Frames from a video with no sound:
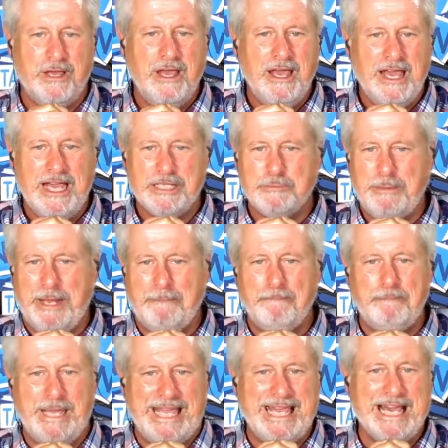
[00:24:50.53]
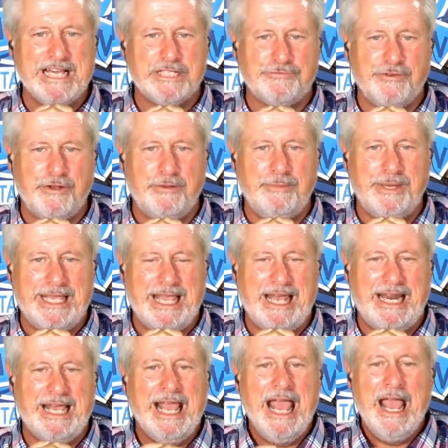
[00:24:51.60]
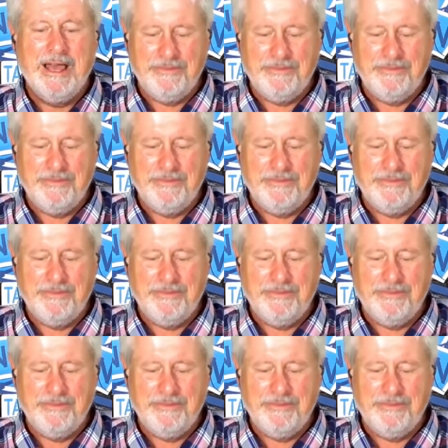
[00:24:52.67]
has been BS from the beginning.